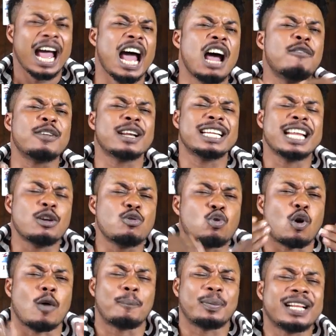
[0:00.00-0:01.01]
Every day you
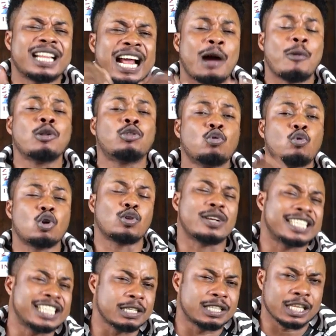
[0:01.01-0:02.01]
complain that I want to go to
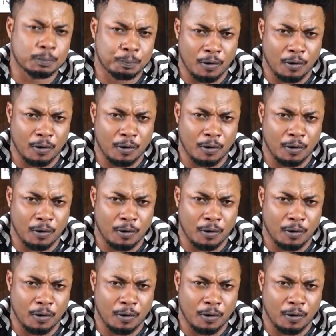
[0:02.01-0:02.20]
see this